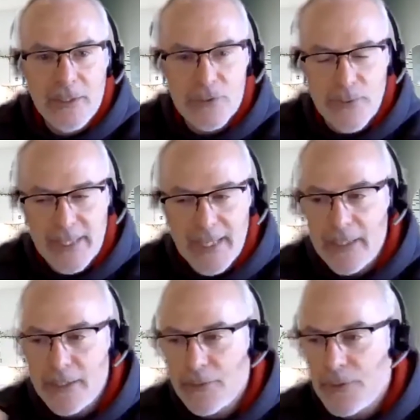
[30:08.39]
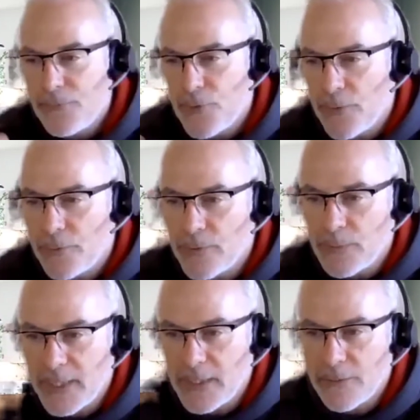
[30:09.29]
So again, you've got those
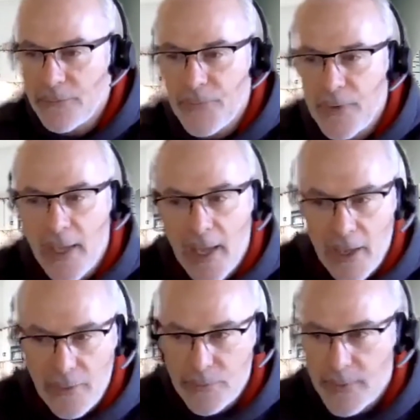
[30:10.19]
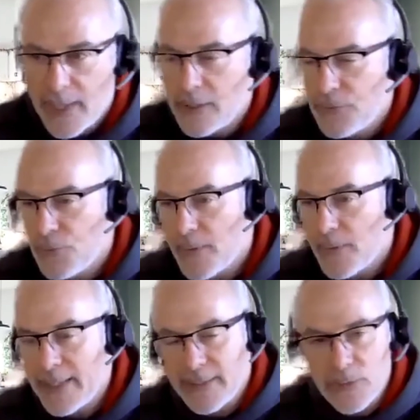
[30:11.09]
bits of how do I control
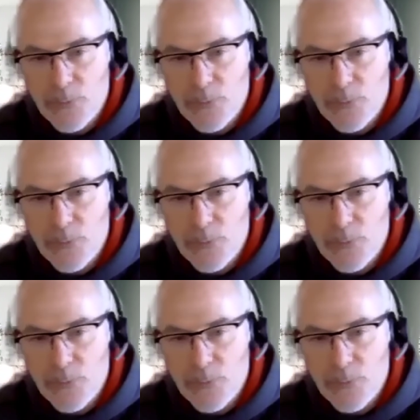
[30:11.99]
access?